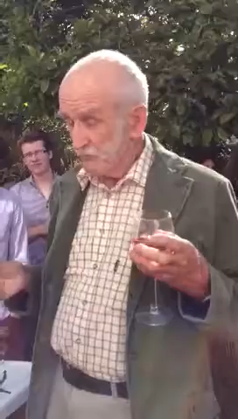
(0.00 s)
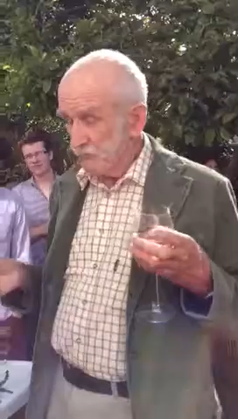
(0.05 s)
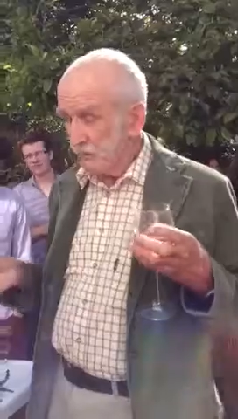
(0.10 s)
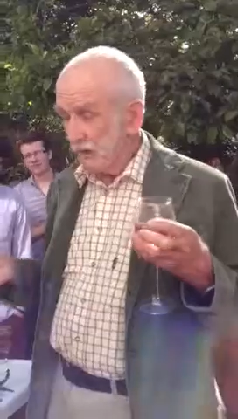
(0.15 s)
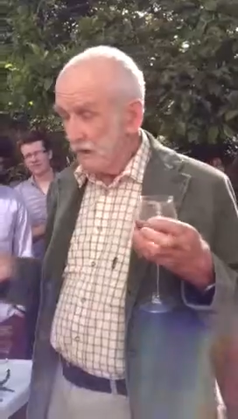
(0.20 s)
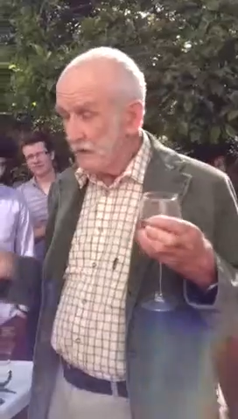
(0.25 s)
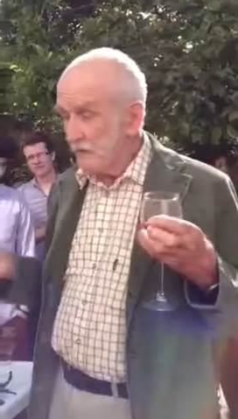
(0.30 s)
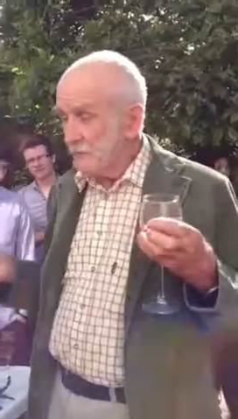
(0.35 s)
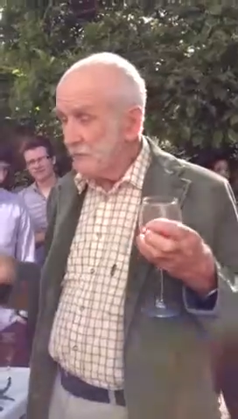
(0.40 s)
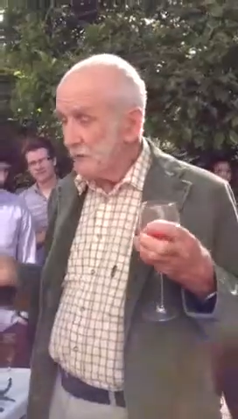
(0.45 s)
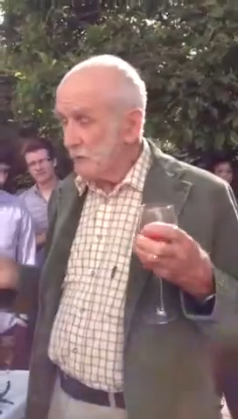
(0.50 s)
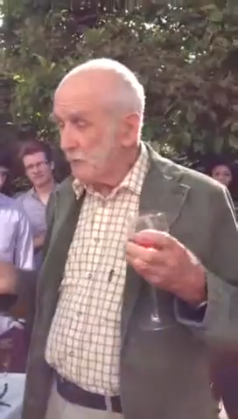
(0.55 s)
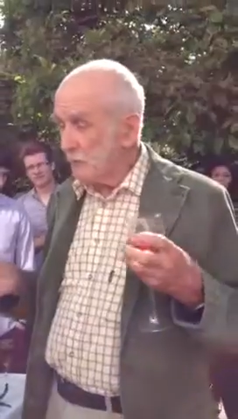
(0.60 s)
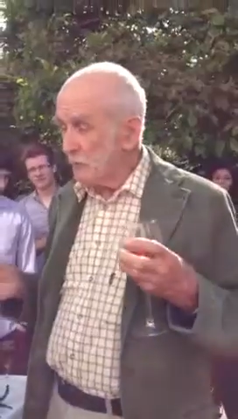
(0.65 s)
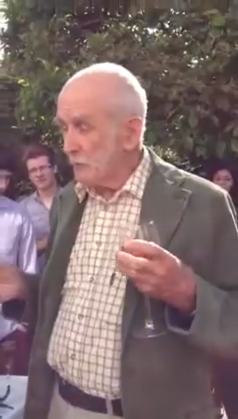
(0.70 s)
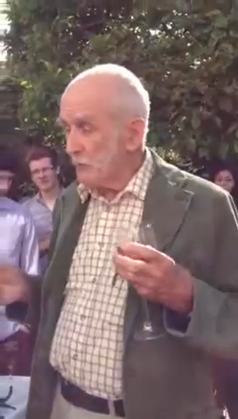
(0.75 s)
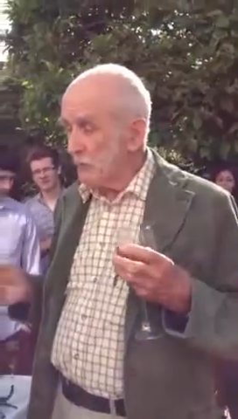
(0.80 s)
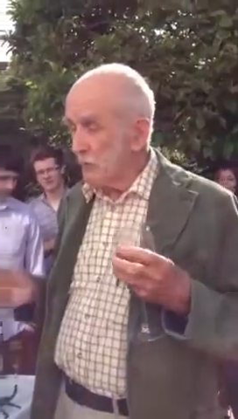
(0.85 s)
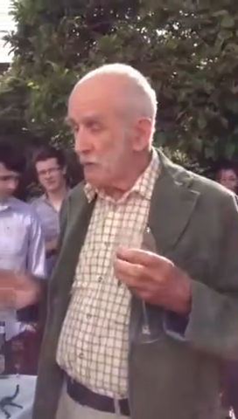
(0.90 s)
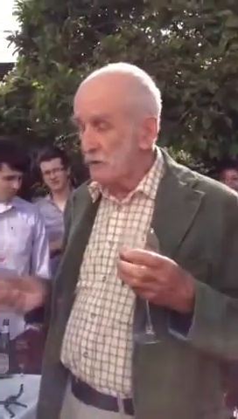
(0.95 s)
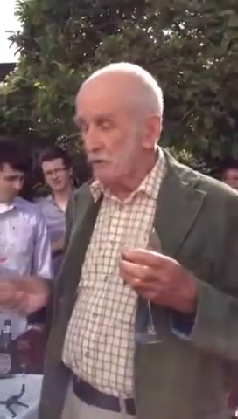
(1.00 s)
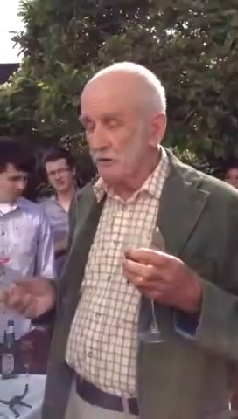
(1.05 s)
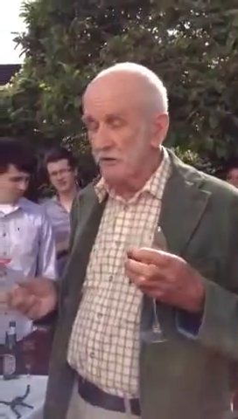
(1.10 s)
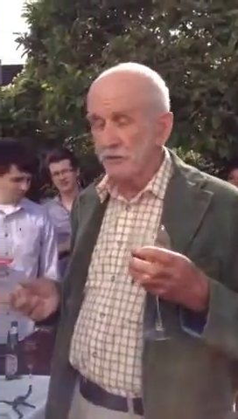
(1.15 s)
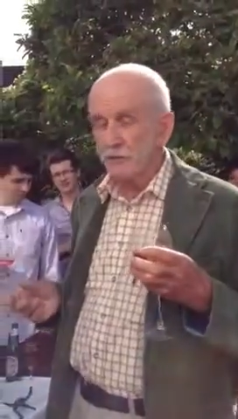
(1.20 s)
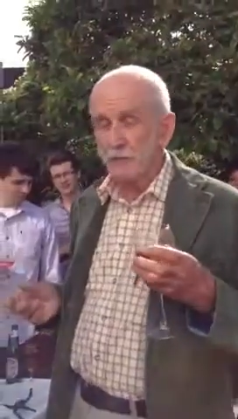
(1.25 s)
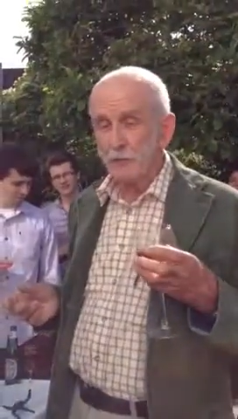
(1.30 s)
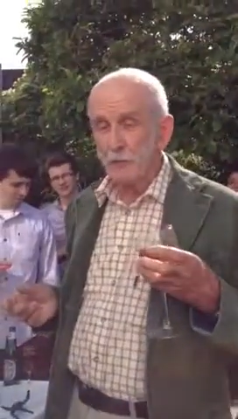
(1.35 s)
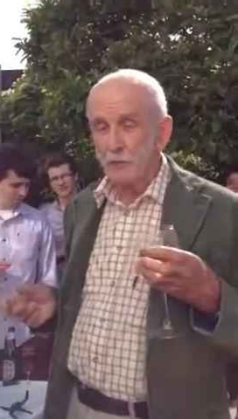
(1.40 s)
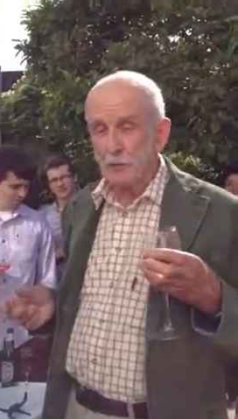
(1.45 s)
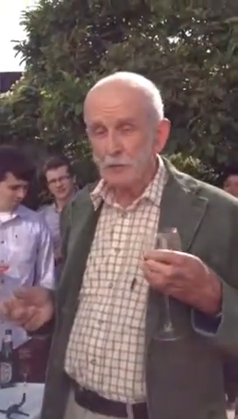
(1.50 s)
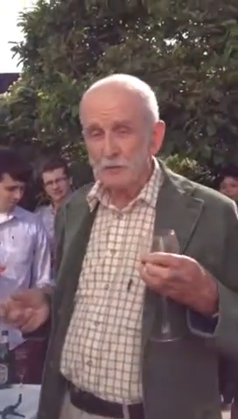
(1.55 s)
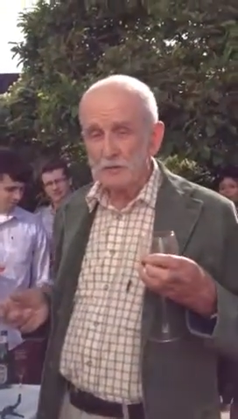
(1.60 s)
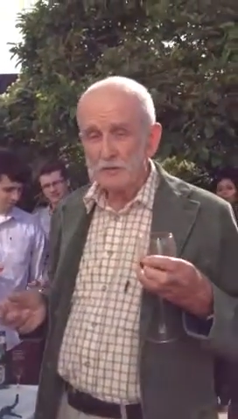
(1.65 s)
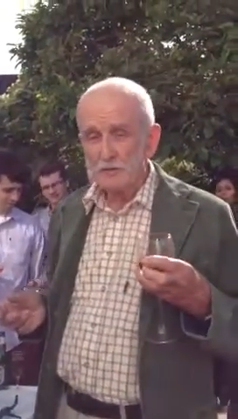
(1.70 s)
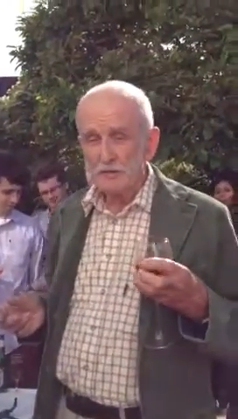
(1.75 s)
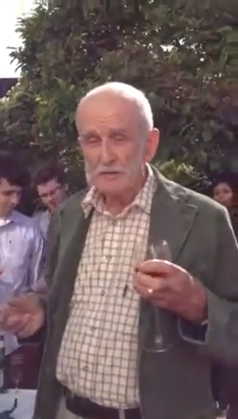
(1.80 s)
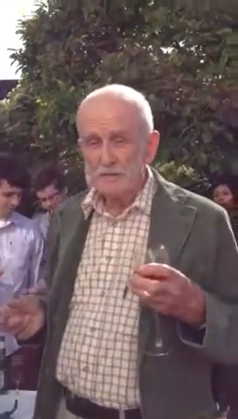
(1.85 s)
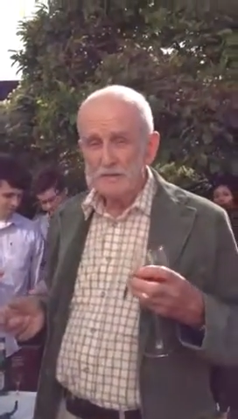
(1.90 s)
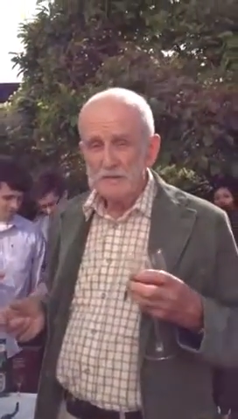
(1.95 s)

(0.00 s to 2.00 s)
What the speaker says: well, even if we wanted to flaunt